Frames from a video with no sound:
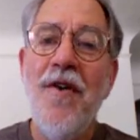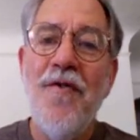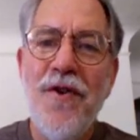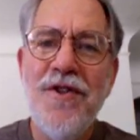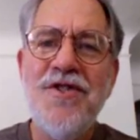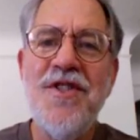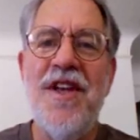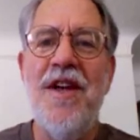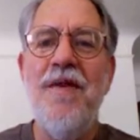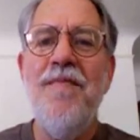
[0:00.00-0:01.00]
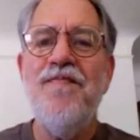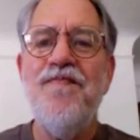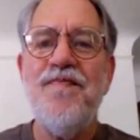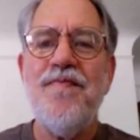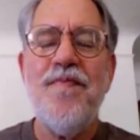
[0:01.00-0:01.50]
First thing,
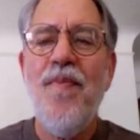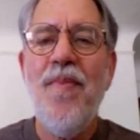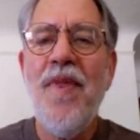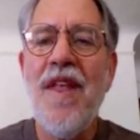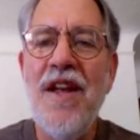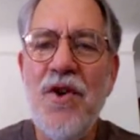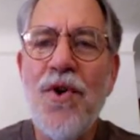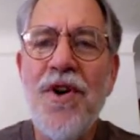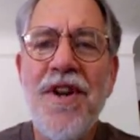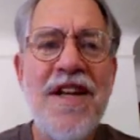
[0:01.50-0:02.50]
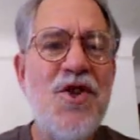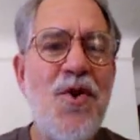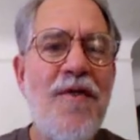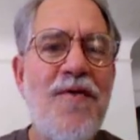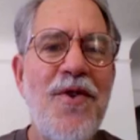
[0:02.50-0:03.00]
in order to get you
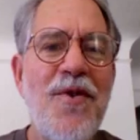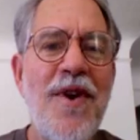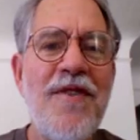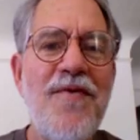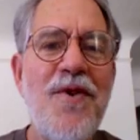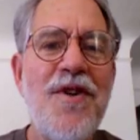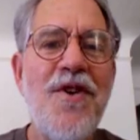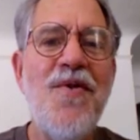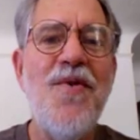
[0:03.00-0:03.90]
off on the right foot,